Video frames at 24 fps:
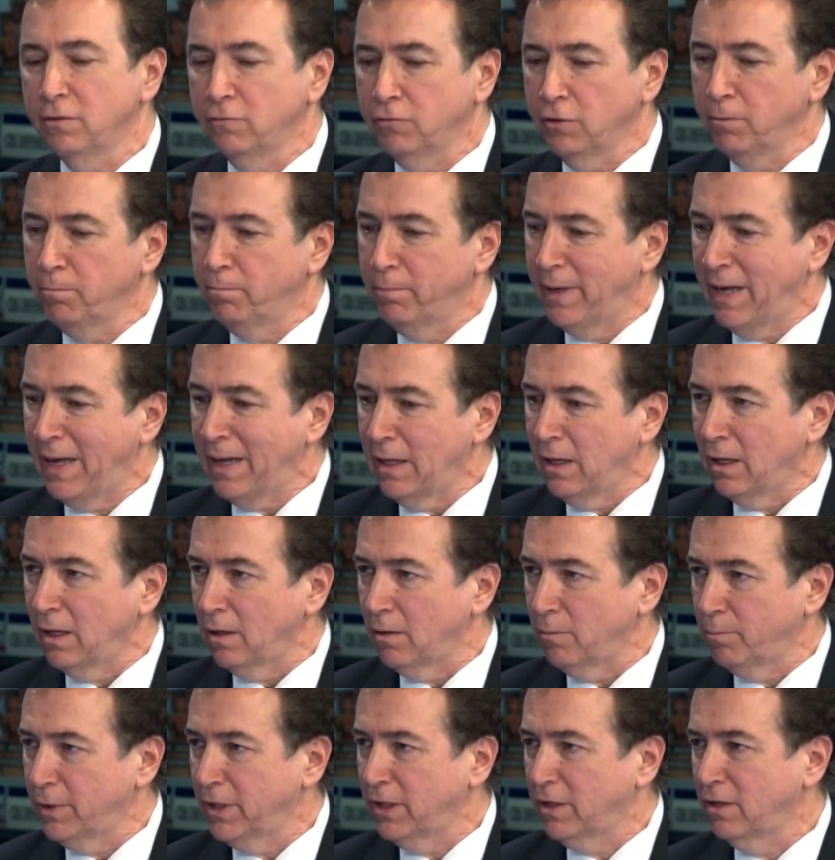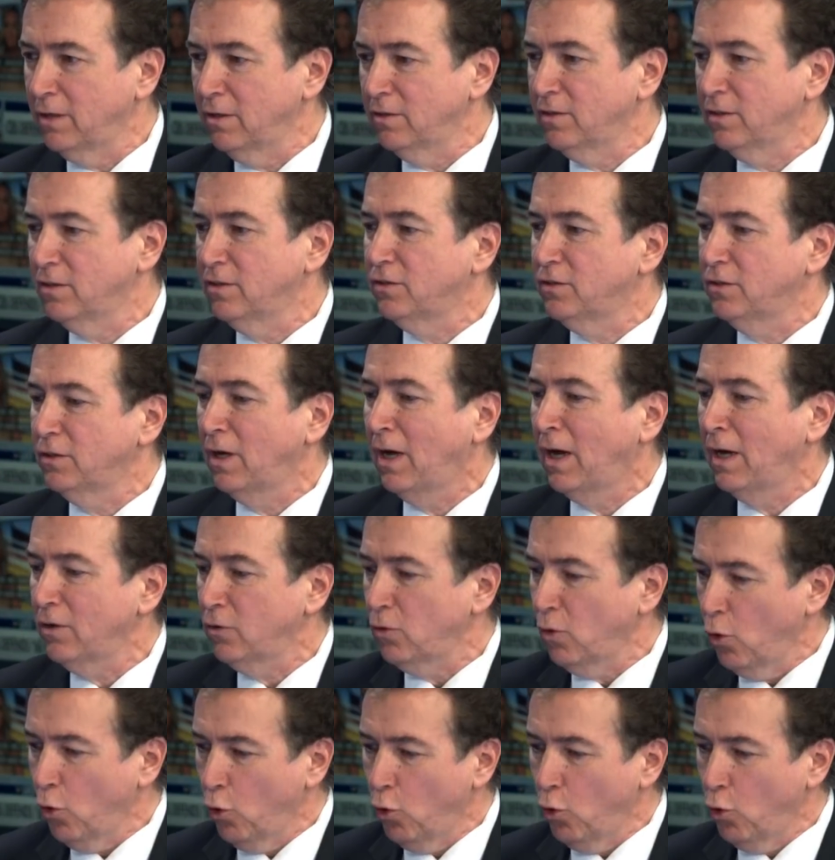rebel because it's not